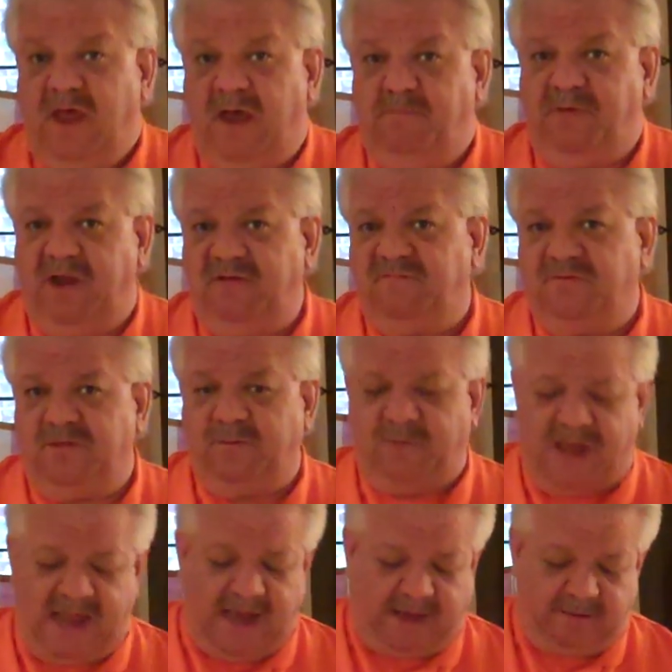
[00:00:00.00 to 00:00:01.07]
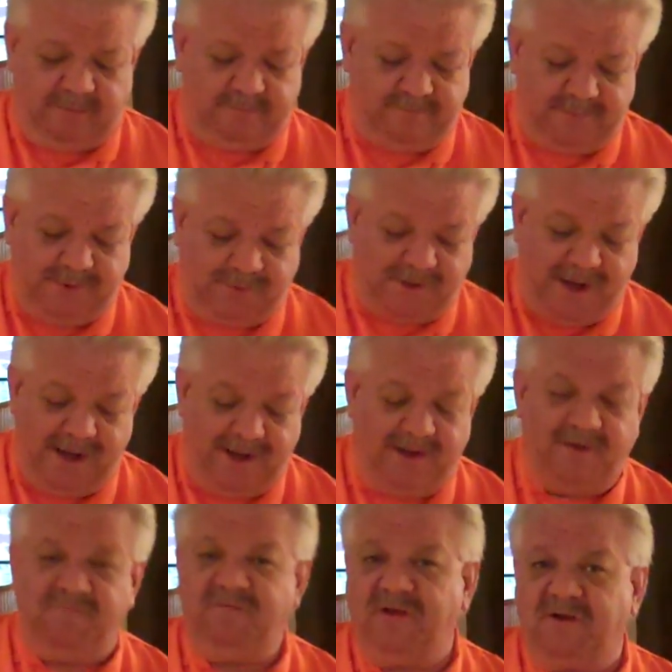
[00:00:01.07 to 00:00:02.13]
I paid for the bag, okay?
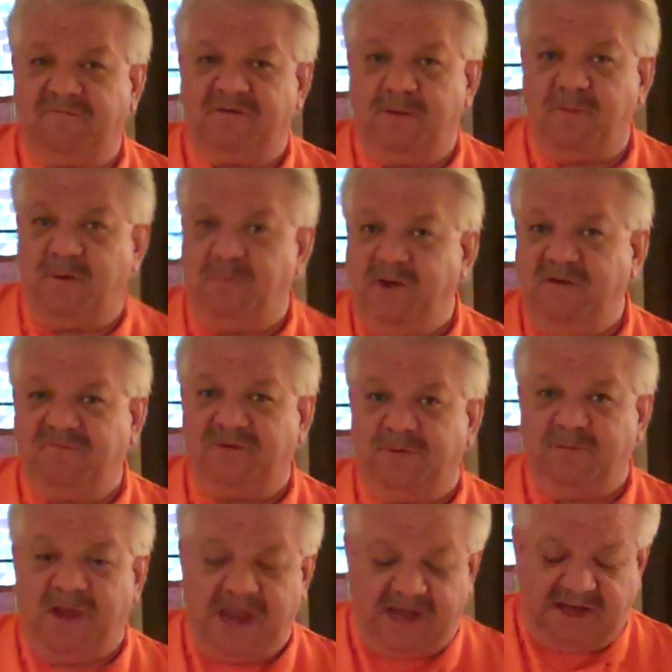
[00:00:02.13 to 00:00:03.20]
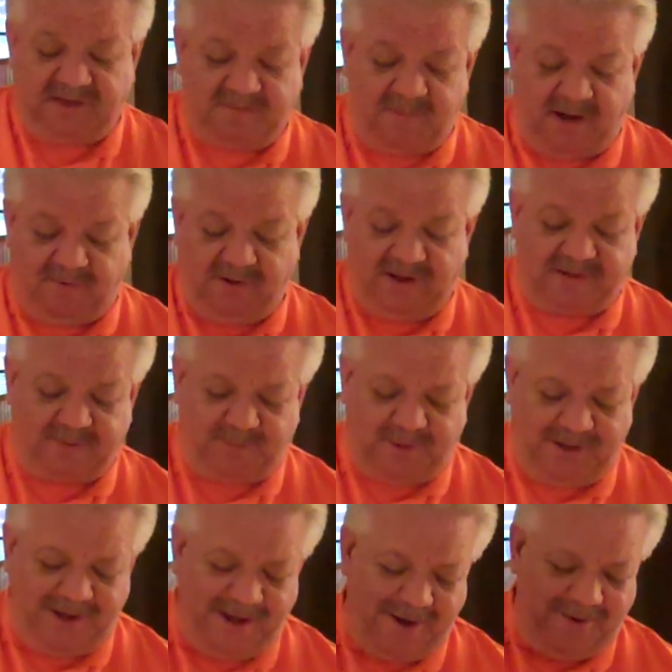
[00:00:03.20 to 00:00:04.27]
And I figure if I'm going to pay for the bag, it's my
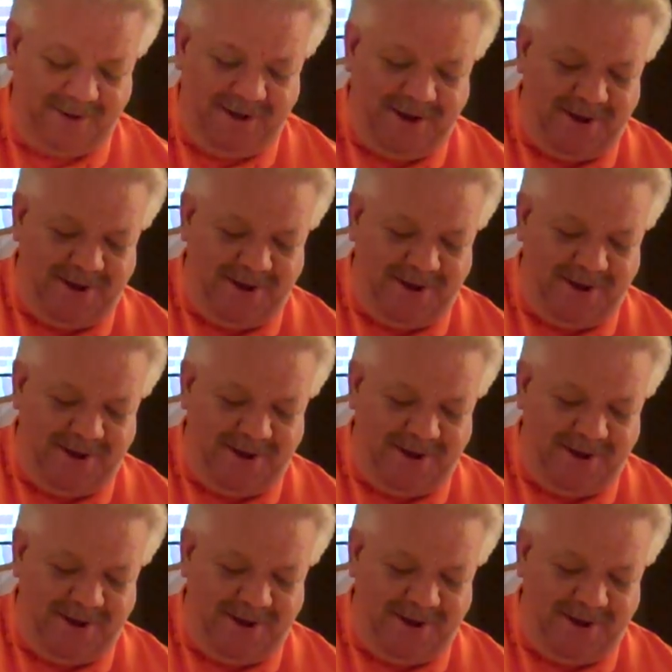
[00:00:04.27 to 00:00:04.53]
recipe now.